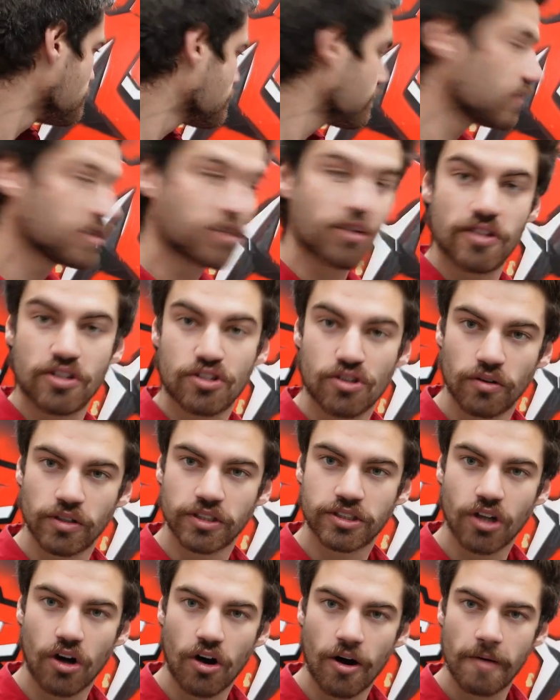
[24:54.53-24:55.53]
We do this all the
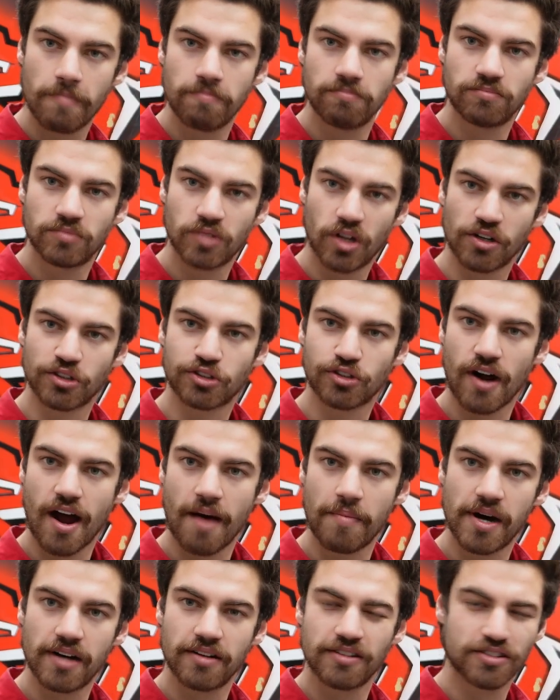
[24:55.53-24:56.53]
time, not a
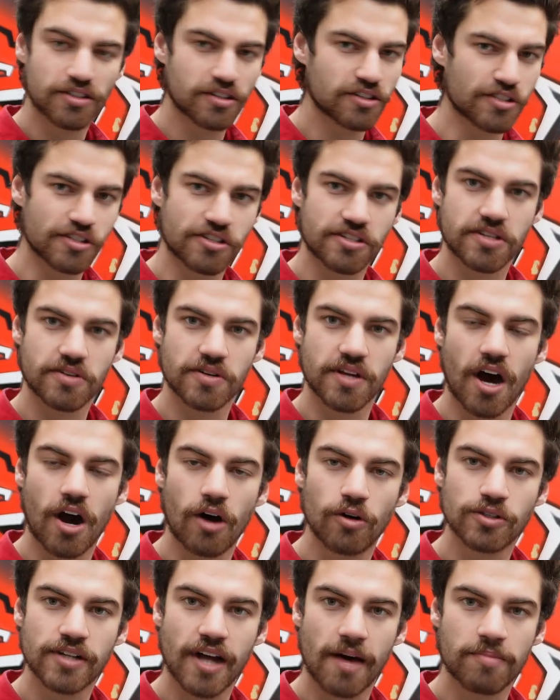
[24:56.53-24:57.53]
drama. As long as you seal your
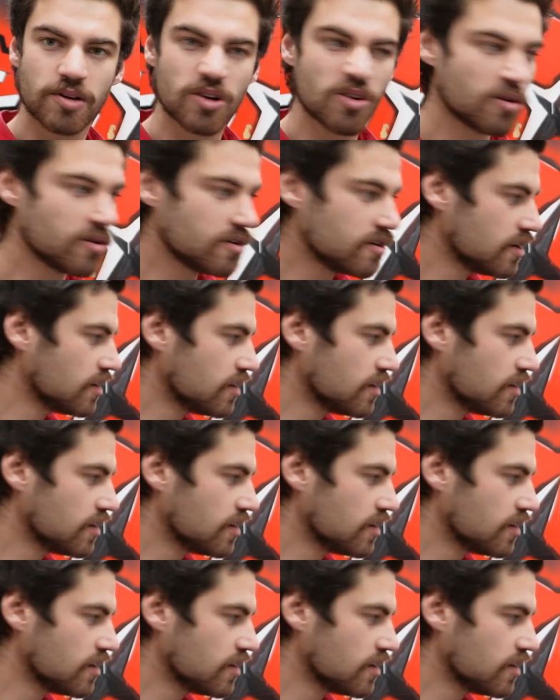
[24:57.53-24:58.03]
holes up good,